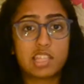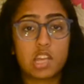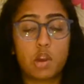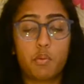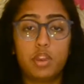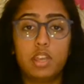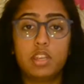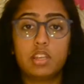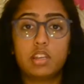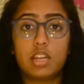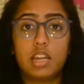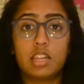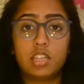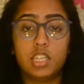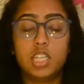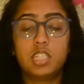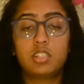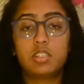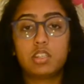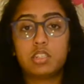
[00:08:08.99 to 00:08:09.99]
That way, at
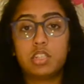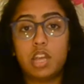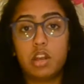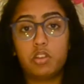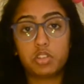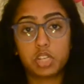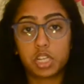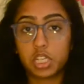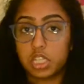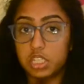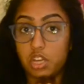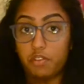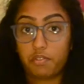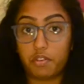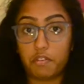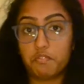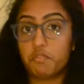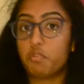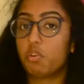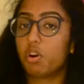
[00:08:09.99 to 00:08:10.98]
least it sounds like a
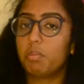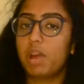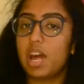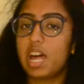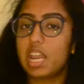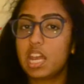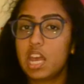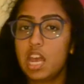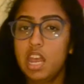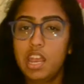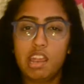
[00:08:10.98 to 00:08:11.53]
different format,